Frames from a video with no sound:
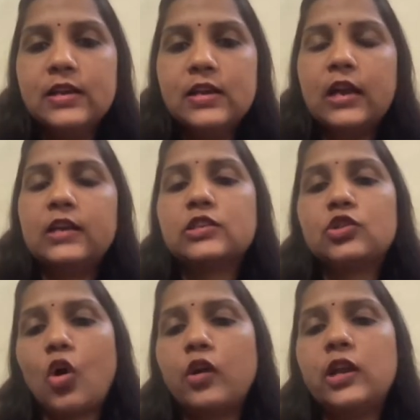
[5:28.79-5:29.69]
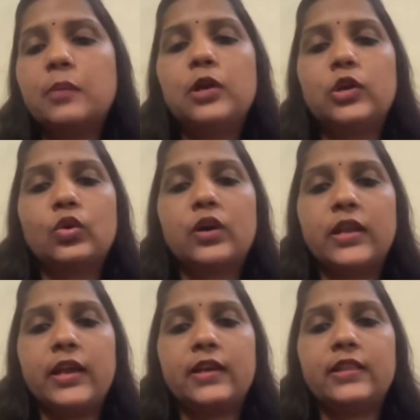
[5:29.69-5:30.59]
It is not able to
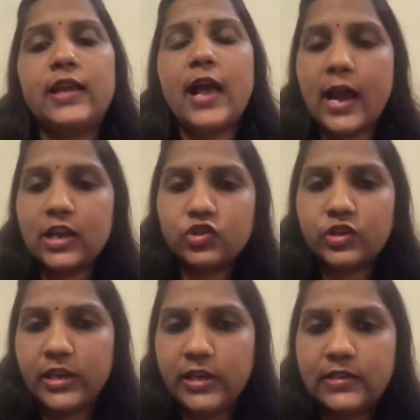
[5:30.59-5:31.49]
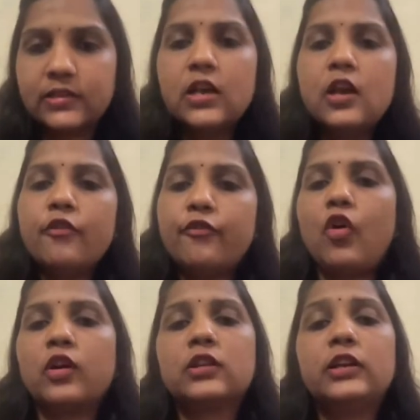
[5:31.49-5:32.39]
create the hash keys for
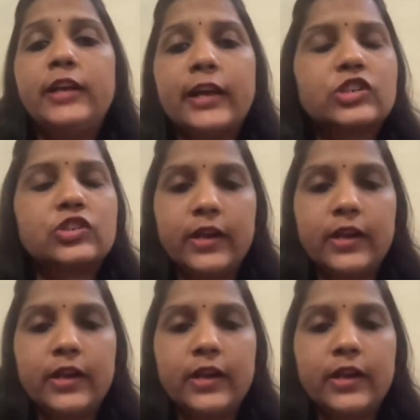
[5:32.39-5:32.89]
the dictionary.